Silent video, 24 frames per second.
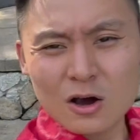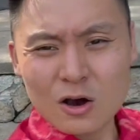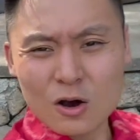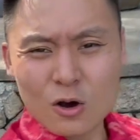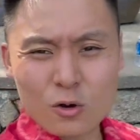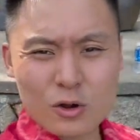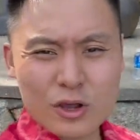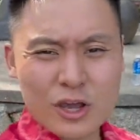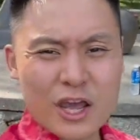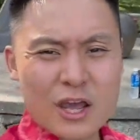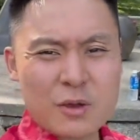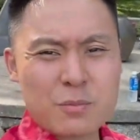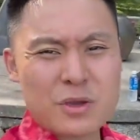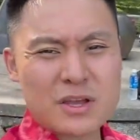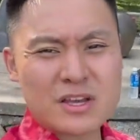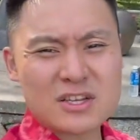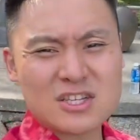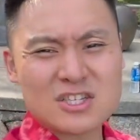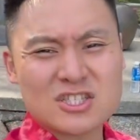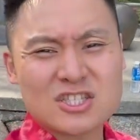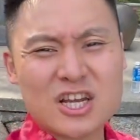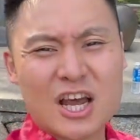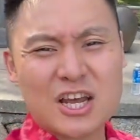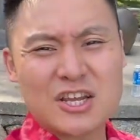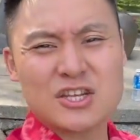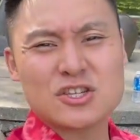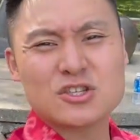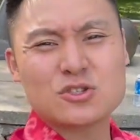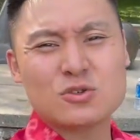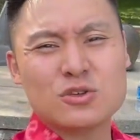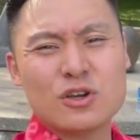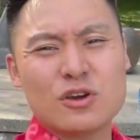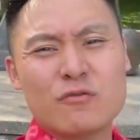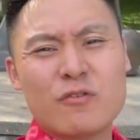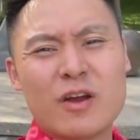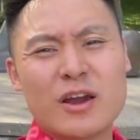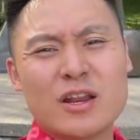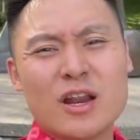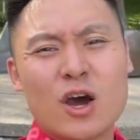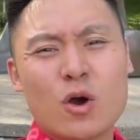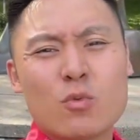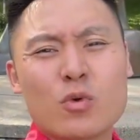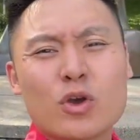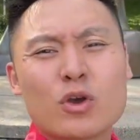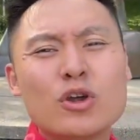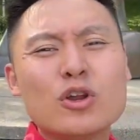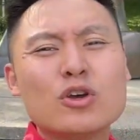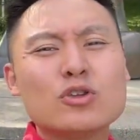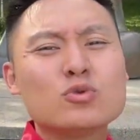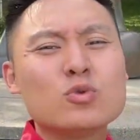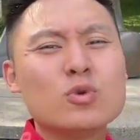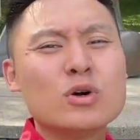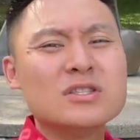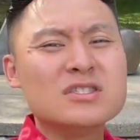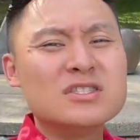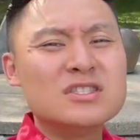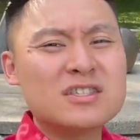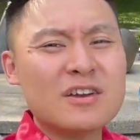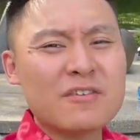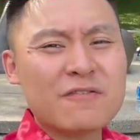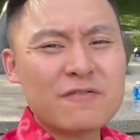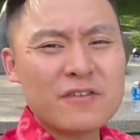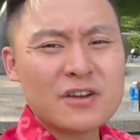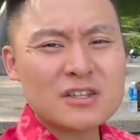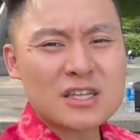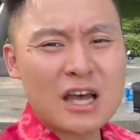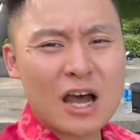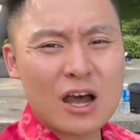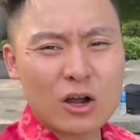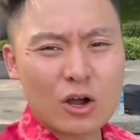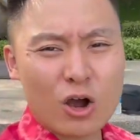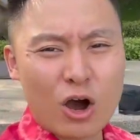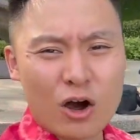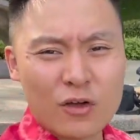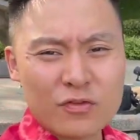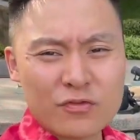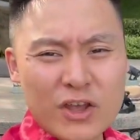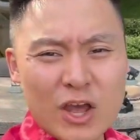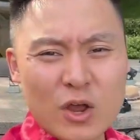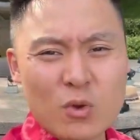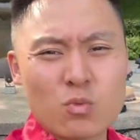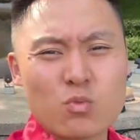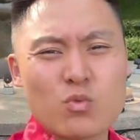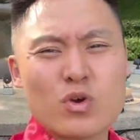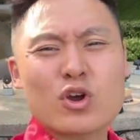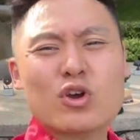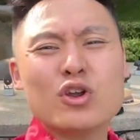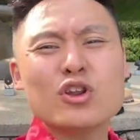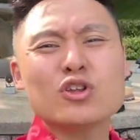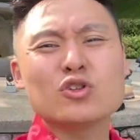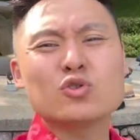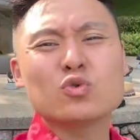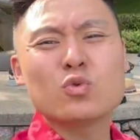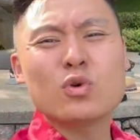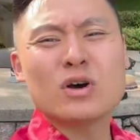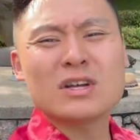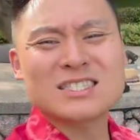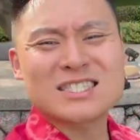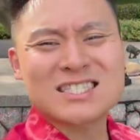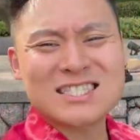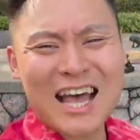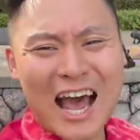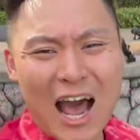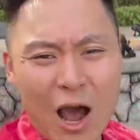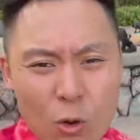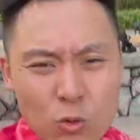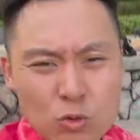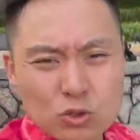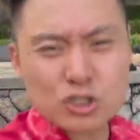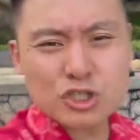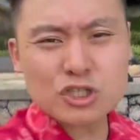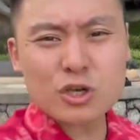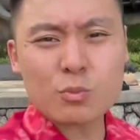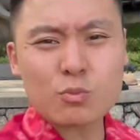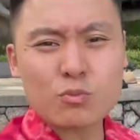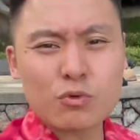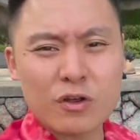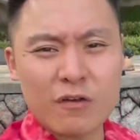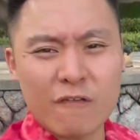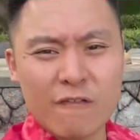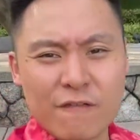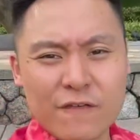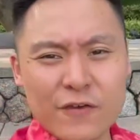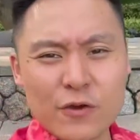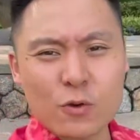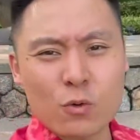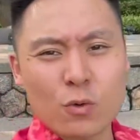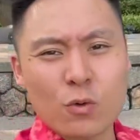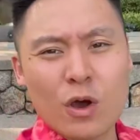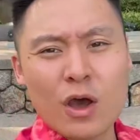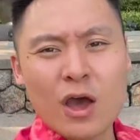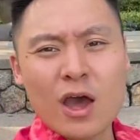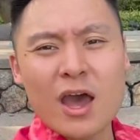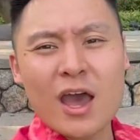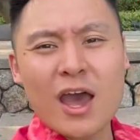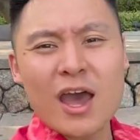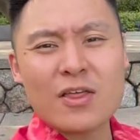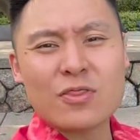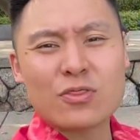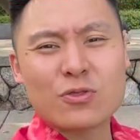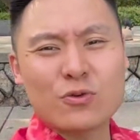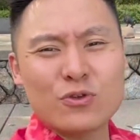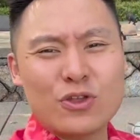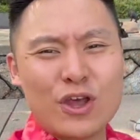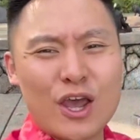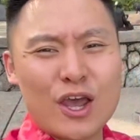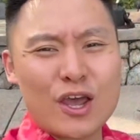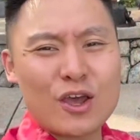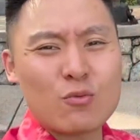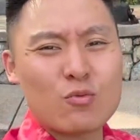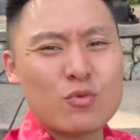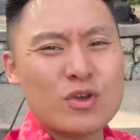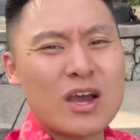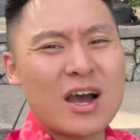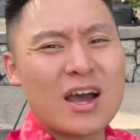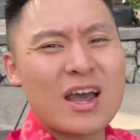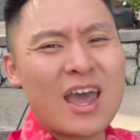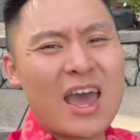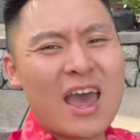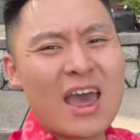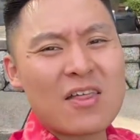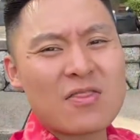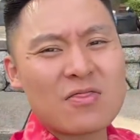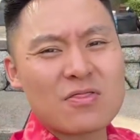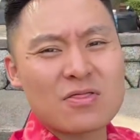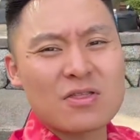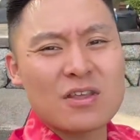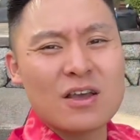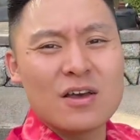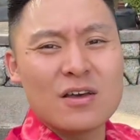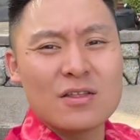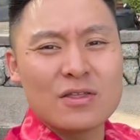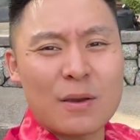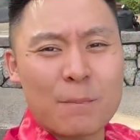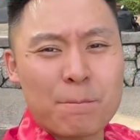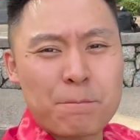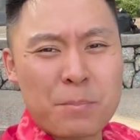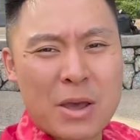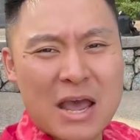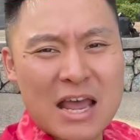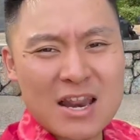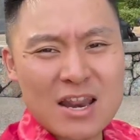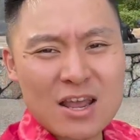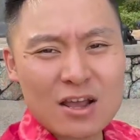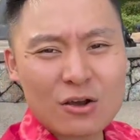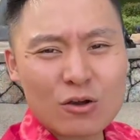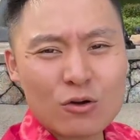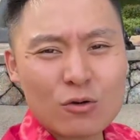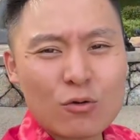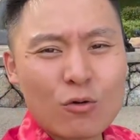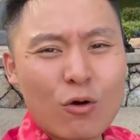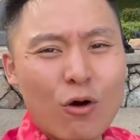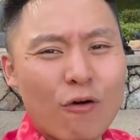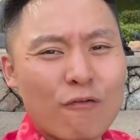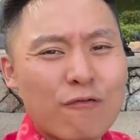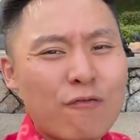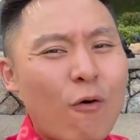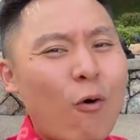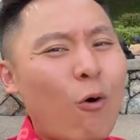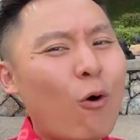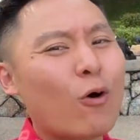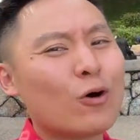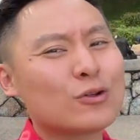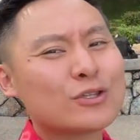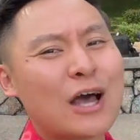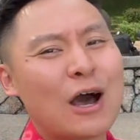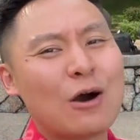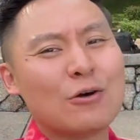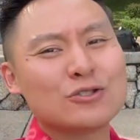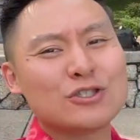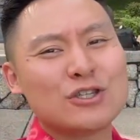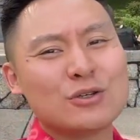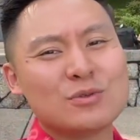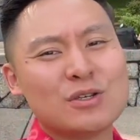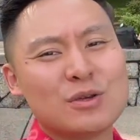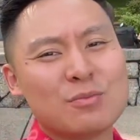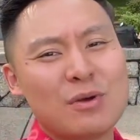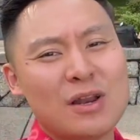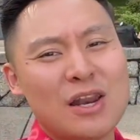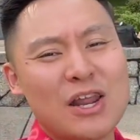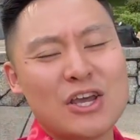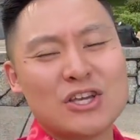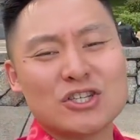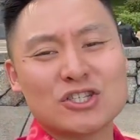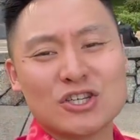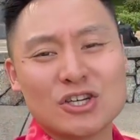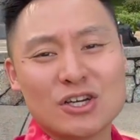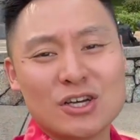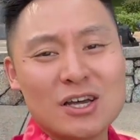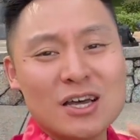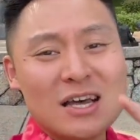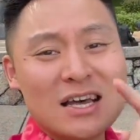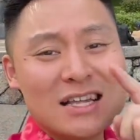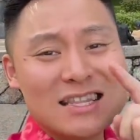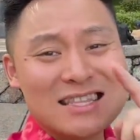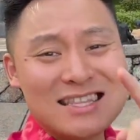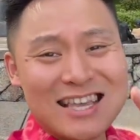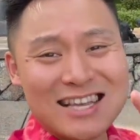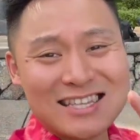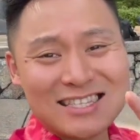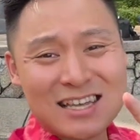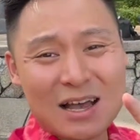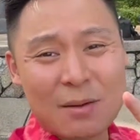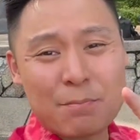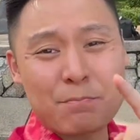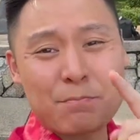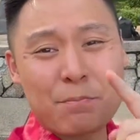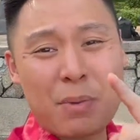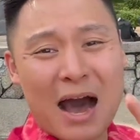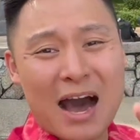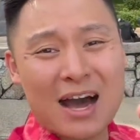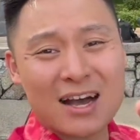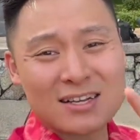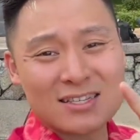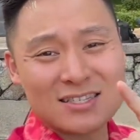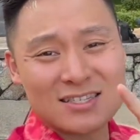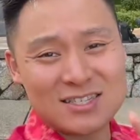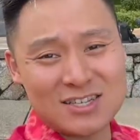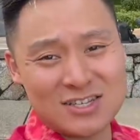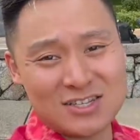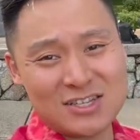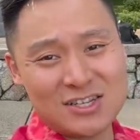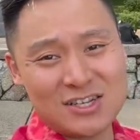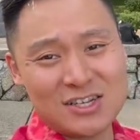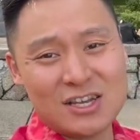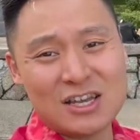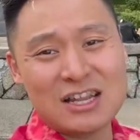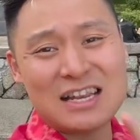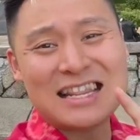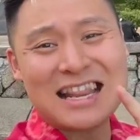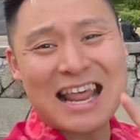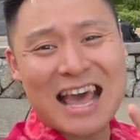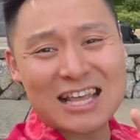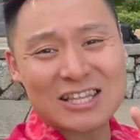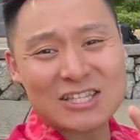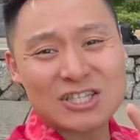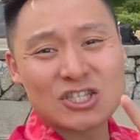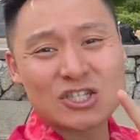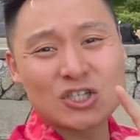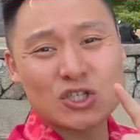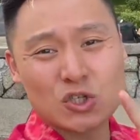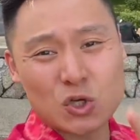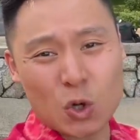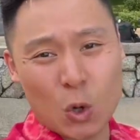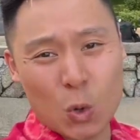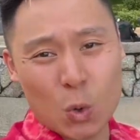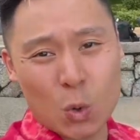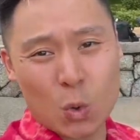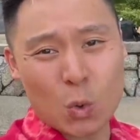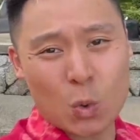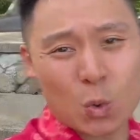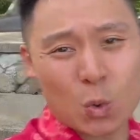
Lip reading: Okay, because it's Chinese New Year right now, we're going to do a different type of content. We're going to do a township review. And today we are at the pinnacle of all townships in Malaysia, Desa ParkCity. Let's go.